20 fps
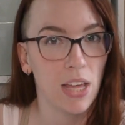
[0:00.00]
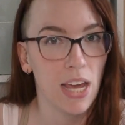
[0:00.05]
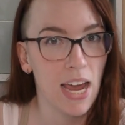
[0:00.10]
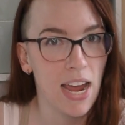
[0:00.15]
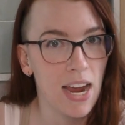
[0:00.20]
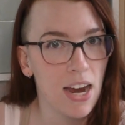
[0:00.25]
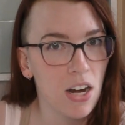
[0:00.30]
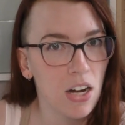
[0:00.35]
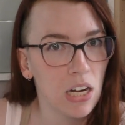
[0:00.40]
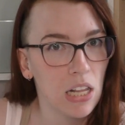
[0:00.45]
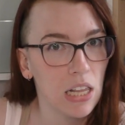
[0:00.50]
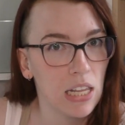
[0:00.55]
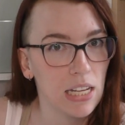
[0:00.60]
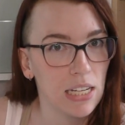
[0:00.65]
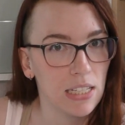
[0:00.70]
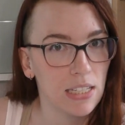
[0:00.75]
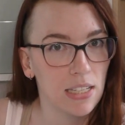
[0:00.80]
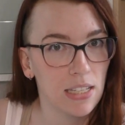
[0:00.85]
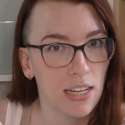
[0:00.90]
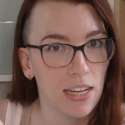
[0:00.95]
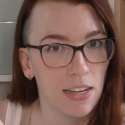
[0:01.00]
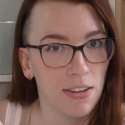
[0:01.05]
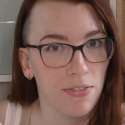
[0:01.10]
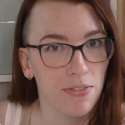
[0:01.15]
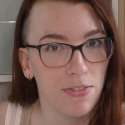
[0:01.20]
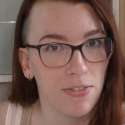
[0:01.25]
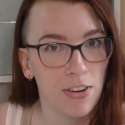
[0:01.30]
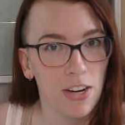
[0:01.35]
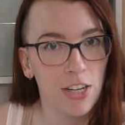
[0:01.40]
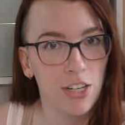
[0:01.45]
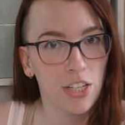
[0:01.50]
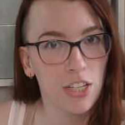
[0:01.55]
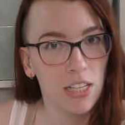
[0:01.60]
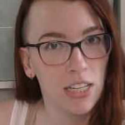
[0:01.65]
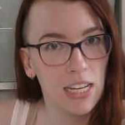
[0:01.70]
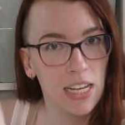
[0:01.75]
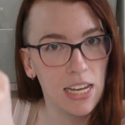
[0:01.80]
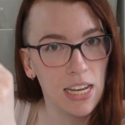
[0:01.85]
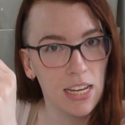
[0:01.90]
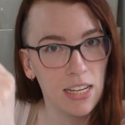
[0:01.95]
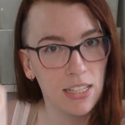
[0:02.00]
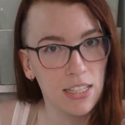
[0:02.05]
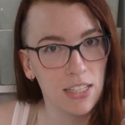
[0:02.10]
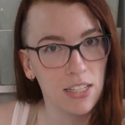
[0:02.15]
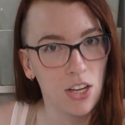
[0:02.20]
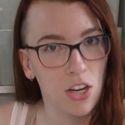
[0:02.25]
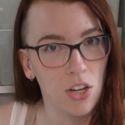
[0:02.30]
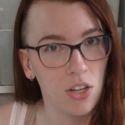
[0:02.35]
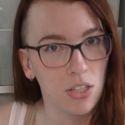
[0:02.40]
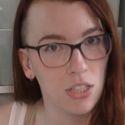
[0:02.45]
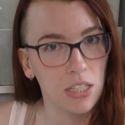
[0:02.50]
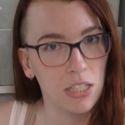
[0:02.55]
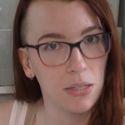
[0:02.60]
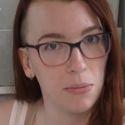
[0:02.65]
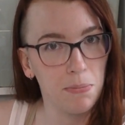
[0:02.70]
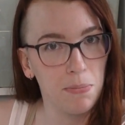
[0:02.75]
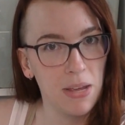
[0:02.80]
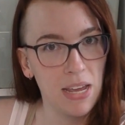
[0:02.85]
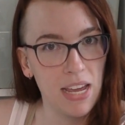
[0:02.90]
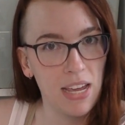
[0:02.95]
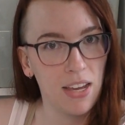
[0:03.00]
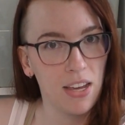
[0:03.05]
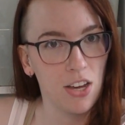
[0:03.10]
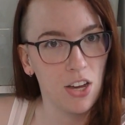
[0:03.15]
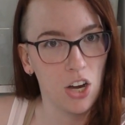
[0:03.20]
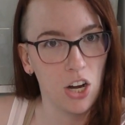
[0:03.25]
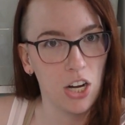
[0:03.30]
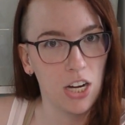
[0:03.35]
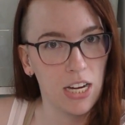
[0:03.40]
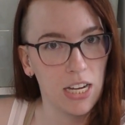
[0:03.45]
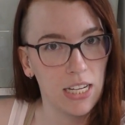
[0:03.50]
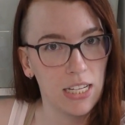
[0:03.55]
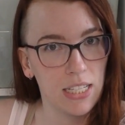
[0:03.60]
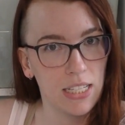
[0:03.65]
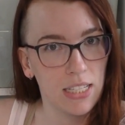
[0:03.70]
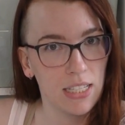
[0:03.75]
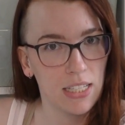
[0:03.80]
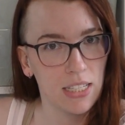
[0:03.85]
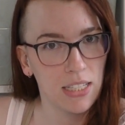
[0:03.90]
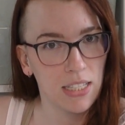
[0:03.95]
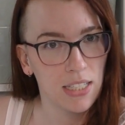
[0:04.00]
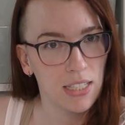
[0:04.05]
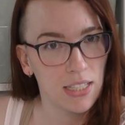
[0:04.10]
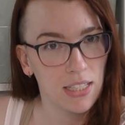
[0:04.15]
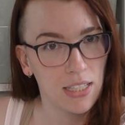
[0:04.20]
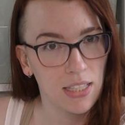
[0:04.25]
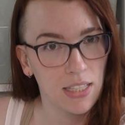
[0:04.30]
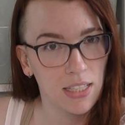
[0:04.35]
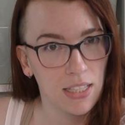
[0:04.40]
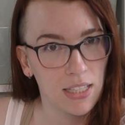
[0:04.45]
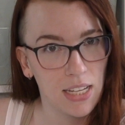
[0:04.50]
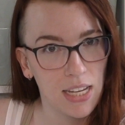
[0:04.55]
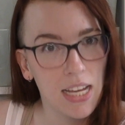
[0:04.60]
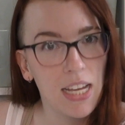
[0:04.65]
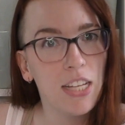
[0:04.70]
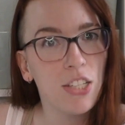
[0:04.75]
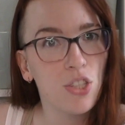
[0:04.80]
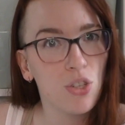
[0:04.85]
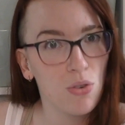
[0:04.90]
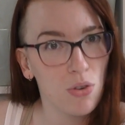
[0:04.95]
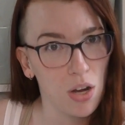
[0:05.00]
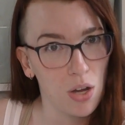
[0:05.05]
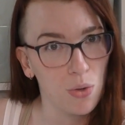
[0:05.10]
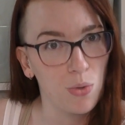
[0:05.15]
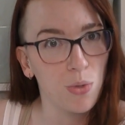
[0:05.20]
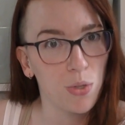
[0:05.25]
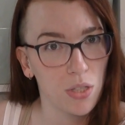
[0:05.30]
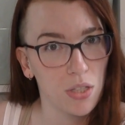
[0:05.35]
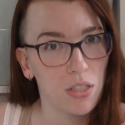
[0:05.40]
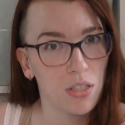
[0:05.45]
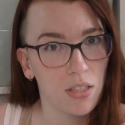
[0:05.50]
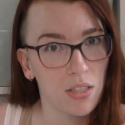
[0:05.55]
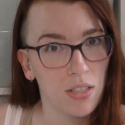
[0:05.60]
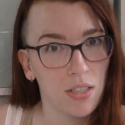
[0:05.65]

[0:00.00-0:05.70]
hairless, like freshly scalded pig carcass. It's gross.